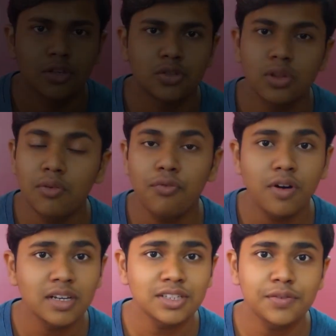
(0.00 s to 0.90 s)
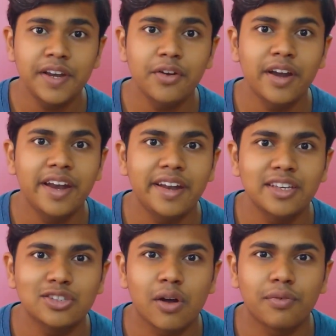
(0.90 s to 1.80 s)
So the first video
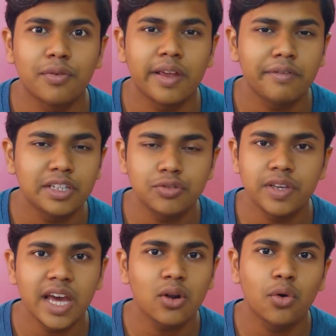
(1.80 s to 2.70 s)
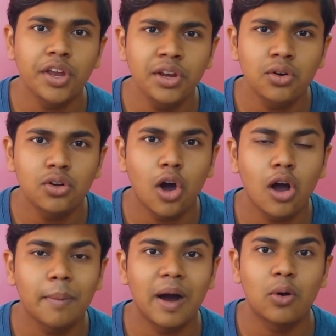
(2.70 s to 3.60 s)
editing software which we are going to
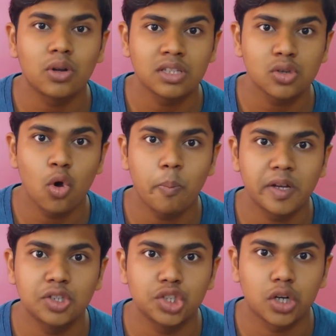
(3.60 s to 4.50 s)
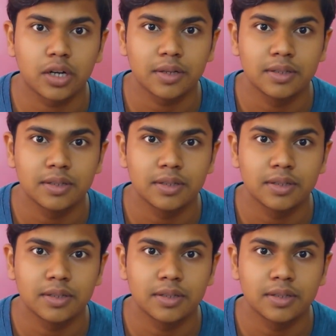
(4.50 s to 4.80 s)
talk about is OpenShot.